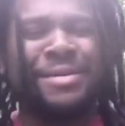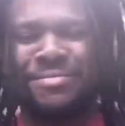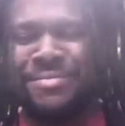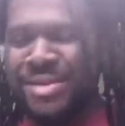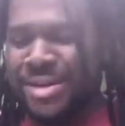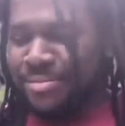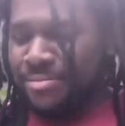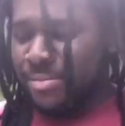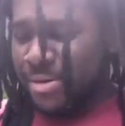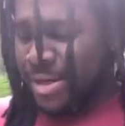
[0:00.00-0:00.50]

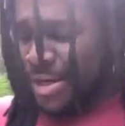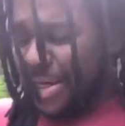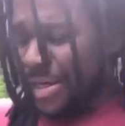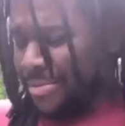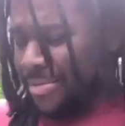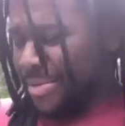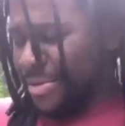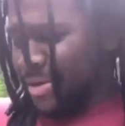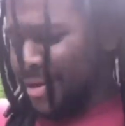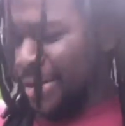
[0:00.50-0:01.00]
That
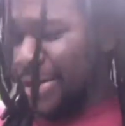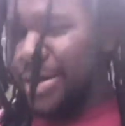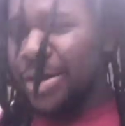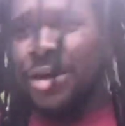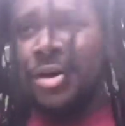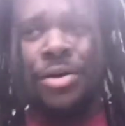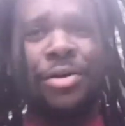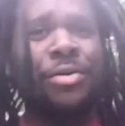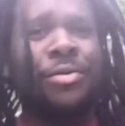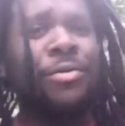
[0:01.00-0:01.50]
baby is
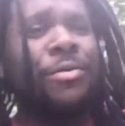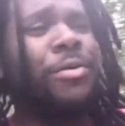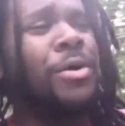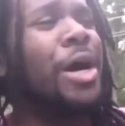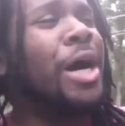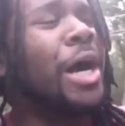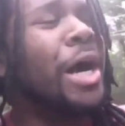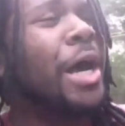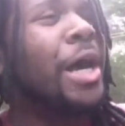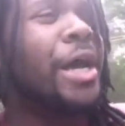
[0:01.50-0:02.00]
the
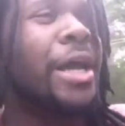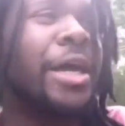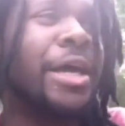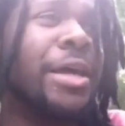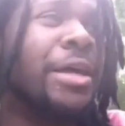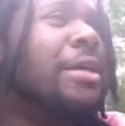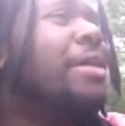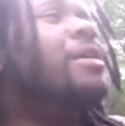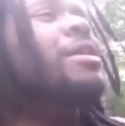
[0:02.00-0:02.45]
least of my